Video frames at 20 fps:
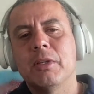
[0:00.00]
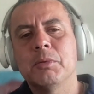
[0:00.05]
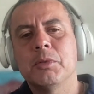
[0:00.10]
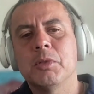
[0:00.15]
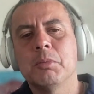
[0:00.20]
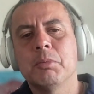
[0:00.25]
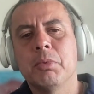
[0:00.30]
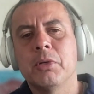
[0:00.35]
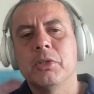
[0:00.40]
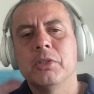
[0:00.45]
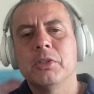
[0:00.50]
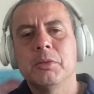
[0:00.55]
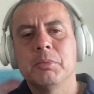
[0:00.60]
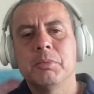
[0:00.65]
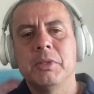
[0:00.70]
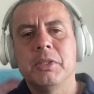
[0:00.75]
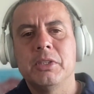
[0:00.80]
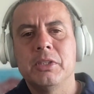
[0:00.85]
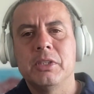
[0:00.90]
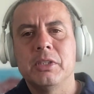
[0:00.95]
some support
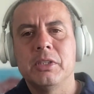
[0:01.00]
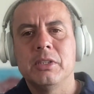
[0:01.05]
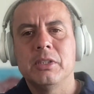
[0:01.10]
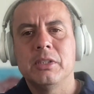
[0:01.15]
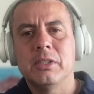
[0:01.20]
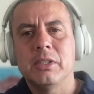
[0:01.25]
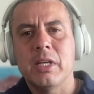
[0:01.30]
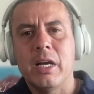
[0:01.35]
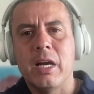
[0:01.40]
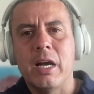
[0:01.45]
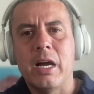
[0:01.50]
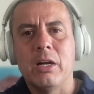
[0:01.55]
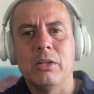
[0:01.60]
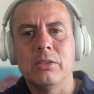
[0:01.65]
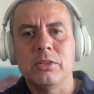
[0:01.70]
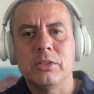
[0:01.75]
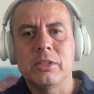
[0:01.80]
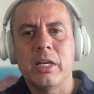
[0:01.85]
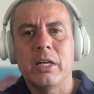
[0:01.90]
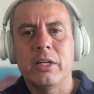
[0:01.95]
species
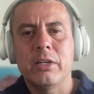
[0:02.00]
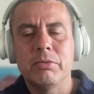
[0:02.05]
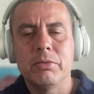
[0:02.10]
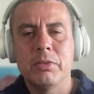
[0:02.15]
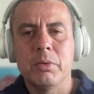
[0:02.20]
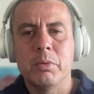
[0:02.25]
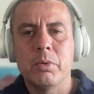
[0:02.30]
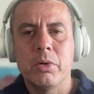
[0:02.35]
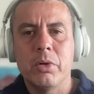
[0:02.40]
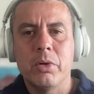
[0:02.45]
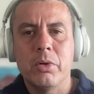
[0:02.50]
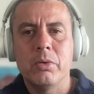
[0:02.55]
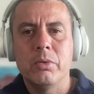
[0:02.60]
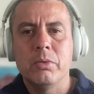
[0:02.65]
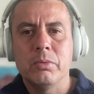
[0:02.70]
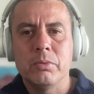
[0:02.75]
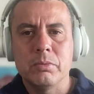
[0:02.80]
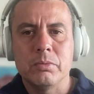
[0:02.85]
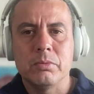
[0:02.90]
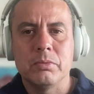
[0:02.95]
outside of the
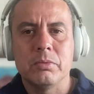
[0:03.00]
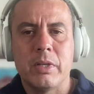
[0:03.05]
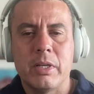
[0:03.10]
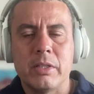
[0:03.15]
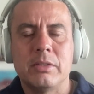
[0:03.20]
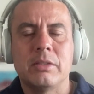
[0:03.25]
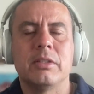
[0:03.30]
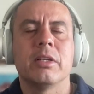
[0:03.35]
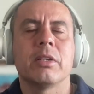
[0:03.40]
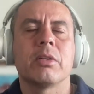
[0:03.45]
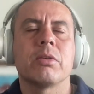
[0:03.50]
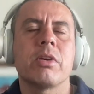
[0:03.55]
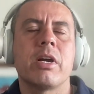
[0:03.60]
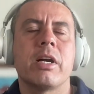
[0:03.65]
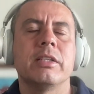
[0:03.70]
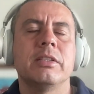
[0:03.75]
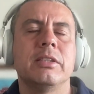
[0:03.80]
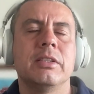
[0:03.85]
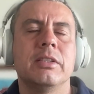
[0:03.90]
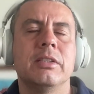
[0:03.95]
row. That's the
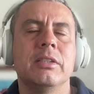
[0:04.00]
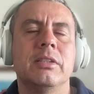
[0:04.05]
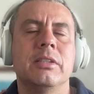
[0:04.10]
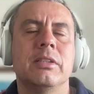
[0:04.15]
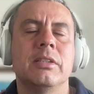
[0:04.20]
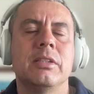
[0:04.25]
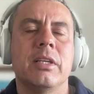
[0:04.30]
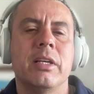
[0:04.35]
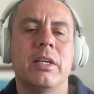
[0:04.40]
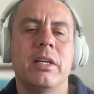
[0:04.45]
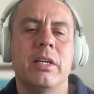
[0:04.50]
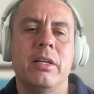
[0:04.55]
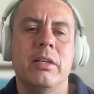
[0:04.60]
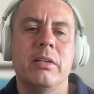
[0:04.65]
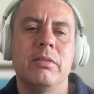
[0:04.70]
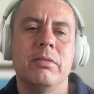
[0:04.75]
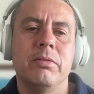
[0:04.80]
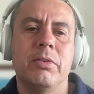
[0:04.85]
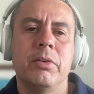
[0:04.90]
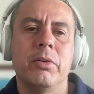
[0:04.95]
grasses
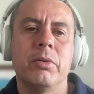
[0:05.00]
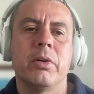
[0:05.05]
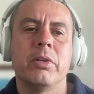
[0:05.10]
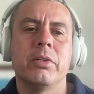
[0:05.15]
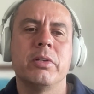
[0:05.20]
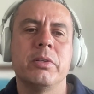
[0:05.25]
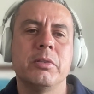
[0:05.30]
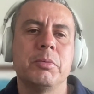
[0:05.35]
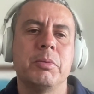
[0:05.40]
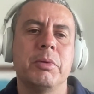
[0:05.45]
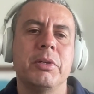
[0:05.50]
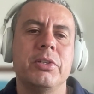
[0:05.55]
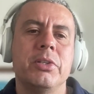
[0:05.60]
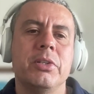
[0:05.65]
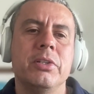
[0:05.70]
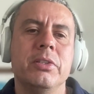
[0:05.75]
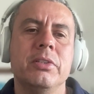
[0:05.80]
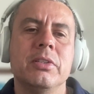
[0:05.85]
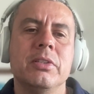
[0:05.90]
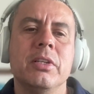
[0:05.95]
and few other
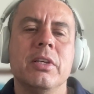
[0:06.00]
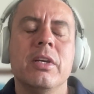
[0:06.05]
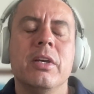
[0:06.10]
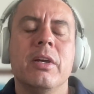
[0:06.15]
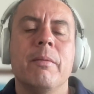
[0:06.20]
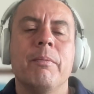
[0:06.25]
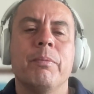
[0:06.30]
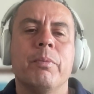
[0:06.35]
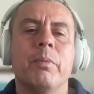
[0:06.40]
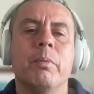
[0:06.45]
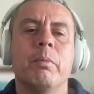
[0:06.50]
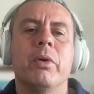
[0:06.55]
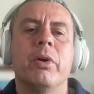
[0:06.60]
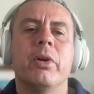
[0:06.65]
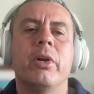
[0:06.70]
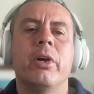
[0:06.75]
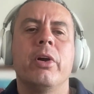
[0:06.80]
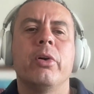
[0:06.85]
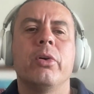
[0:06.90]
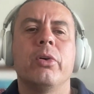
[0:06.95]
species.
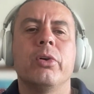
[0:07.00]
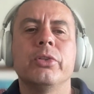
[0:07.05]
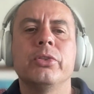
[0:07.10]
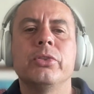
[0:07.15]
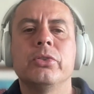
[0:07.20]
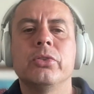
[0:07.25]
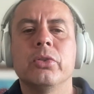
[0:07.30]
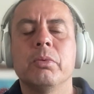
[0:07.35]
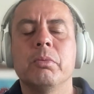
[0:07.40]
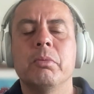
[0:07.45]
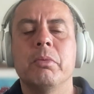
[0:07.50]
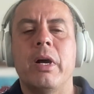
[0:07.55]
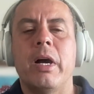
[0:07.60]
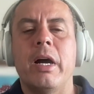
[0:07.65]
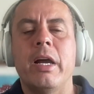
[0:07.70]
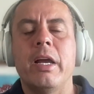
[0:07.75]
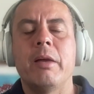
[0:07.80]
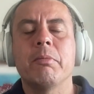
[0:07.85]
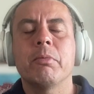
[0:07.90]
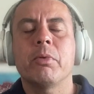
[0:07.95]
But
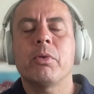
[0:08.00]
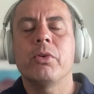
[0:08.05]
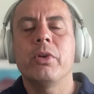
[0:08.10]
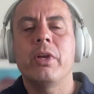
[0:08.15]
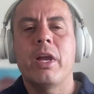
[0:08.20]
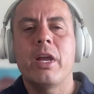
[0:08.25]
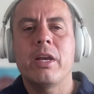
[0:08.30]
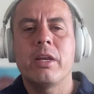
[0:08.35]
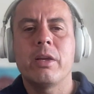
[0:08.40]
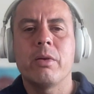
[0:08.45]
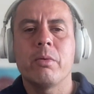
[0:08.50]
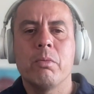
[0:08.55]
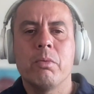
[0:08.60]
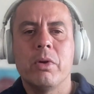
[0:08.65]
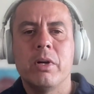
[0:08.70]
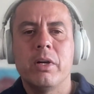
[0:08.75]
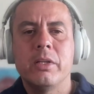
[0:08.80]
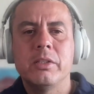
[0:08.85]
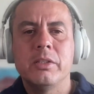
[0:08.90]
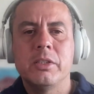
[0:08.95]
I am creating
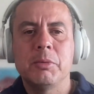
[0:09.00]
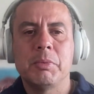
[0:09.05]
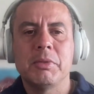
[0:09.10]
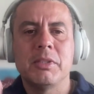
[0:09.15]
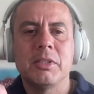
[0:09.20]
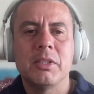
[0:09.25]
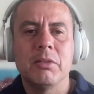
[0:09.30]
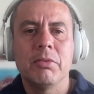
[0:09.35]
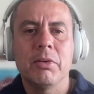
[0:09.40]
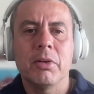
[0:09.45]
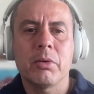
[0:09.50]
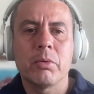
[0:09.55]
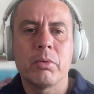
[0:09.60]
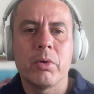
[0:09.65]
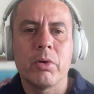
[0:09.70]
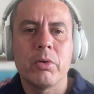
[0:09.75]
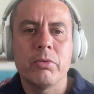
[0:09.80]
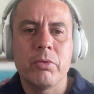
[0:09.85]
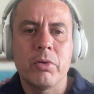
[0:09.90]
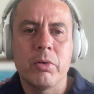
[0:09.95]
one specific
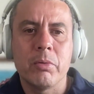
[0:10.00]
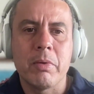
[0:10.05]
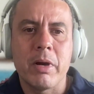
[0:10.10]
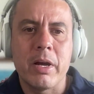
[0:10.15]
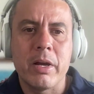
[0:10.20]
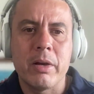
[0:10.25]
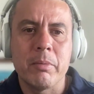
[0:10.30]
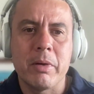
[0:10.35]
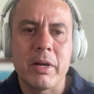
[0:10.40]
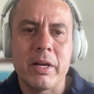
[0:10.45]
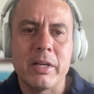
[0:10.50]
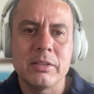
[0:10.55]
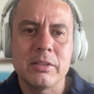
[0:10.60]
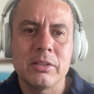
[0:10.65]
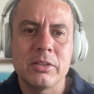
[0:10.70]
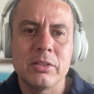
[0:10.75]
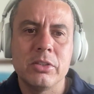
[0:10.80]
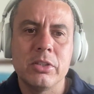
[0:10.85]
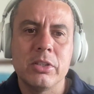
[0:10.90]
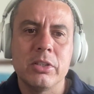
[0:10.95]
row for biomass
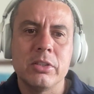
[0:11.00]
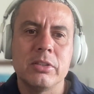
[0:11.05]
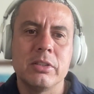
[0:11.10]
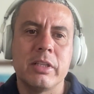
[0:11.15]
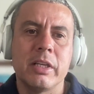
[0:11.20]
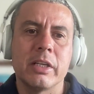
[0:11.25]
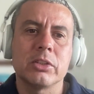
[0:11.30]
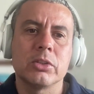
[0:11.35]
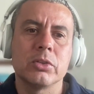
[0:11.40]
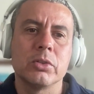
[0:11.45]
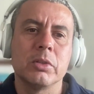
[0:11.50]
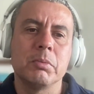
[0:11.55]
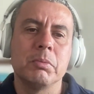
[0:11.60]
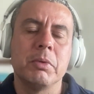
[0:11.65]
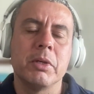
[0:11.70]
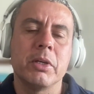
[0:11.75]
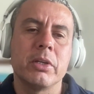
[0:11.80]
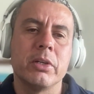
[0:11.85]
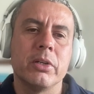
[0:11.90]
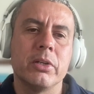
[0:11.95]
just next to it,
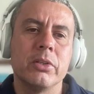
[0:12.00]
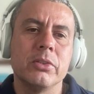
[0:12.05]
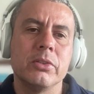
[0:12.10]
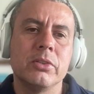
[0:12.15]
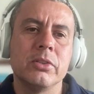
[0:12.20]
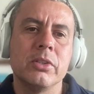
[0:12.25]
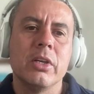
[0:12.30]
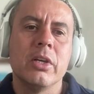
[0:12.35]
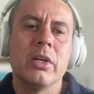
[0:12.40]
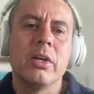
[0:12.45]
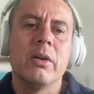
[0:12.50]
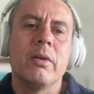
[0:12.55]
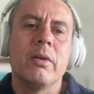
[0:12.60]
because